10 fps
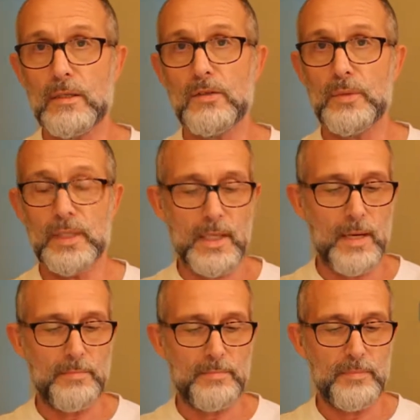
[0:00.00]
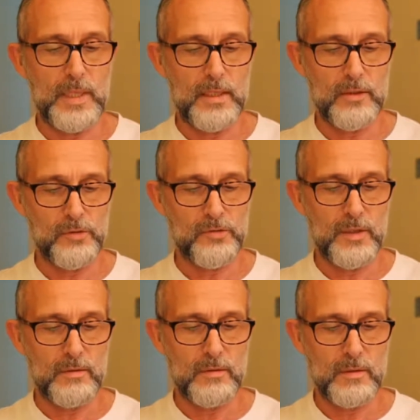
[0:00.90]
Sorry, Cap,
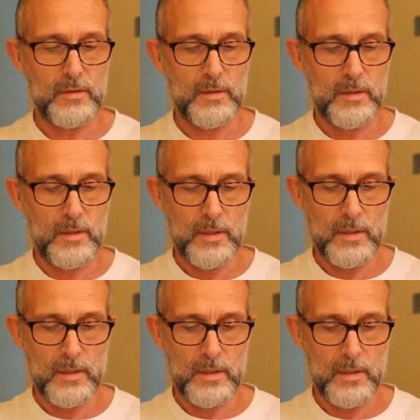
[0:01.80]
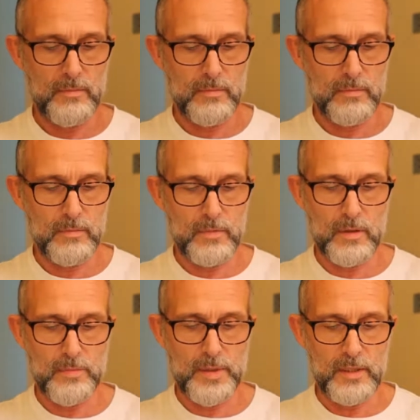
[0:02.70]
Justin. It
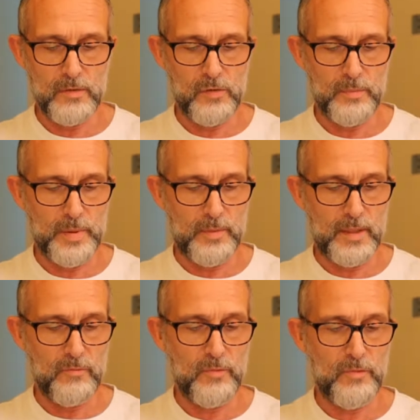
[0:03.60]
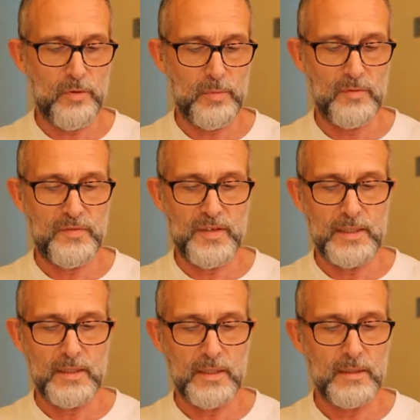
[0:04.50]
appears some people are having trouble
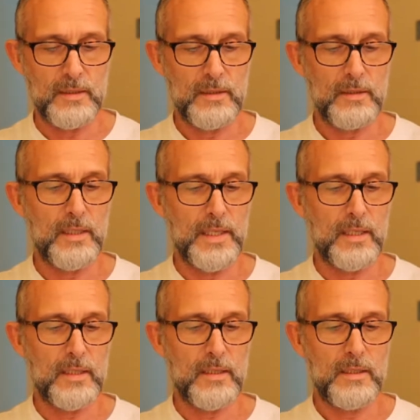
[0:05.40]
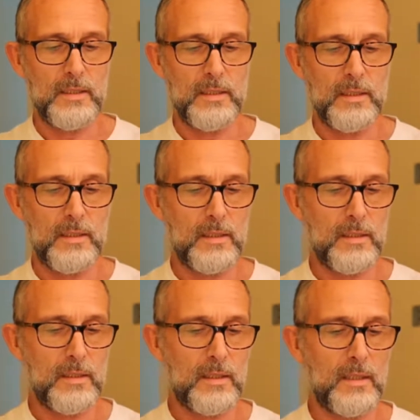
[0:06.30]
finding the link.
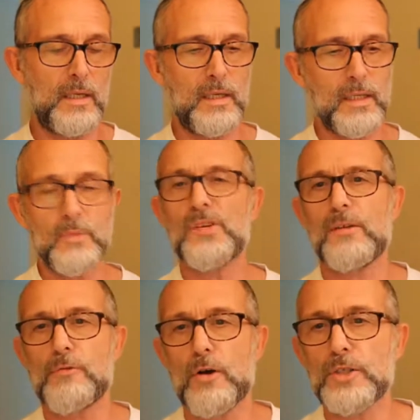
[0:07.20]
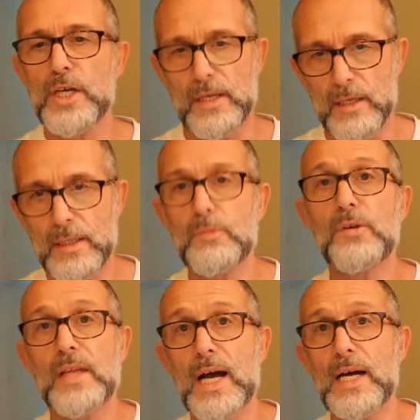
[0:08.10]
He was in the wrong channel. He
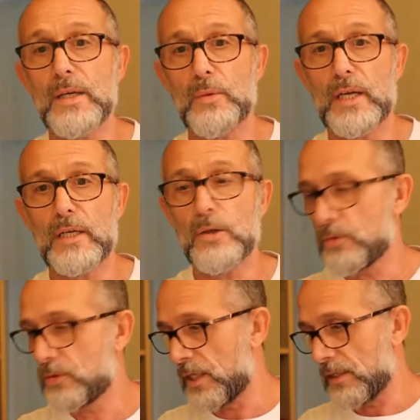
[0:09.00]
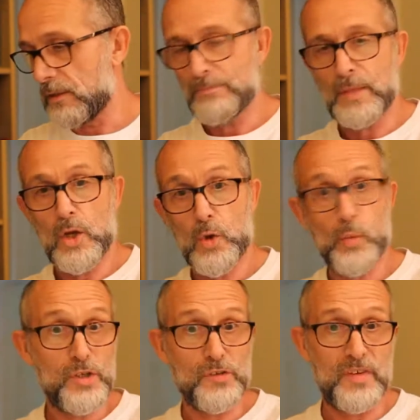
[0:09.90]
was in the HIGHERWAY code channel,
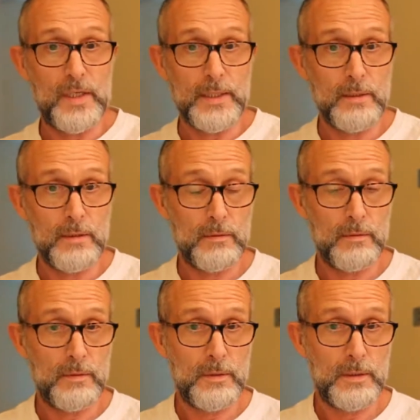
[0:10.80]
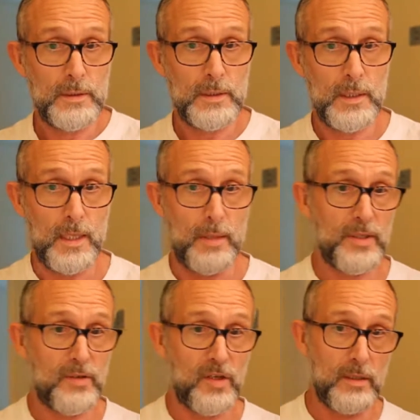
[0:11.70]
which is fine,
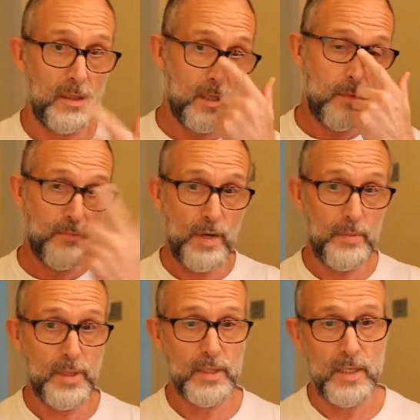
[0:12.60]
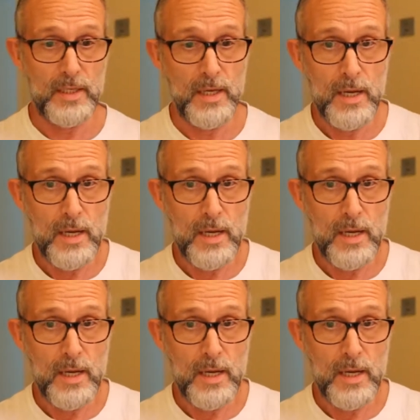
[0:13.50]
but it's in the prior peach eye.